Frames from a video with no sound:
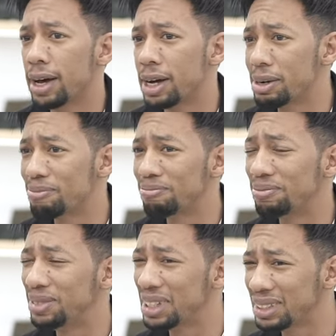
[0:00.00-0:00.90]
Um,
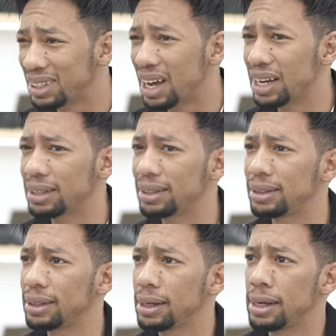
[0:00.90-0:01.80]
dislikes
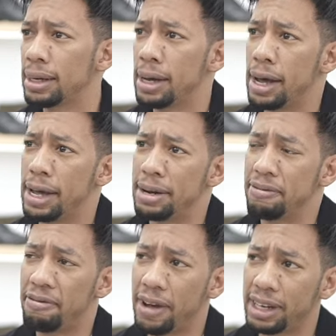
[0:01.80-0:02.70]

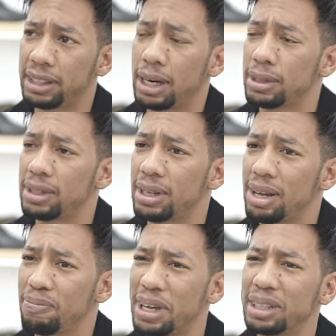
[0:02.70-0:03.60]
in fashion, I would
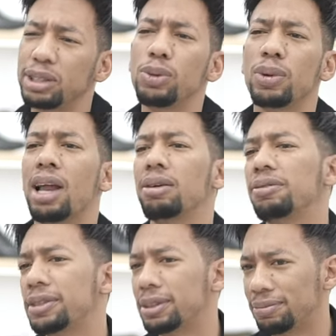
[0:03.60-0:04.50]
say, being too
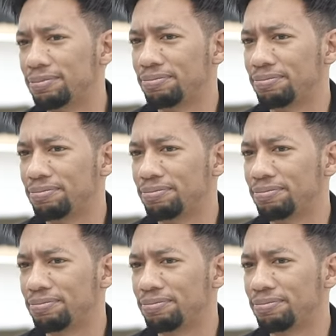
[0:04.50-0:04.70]
colorful,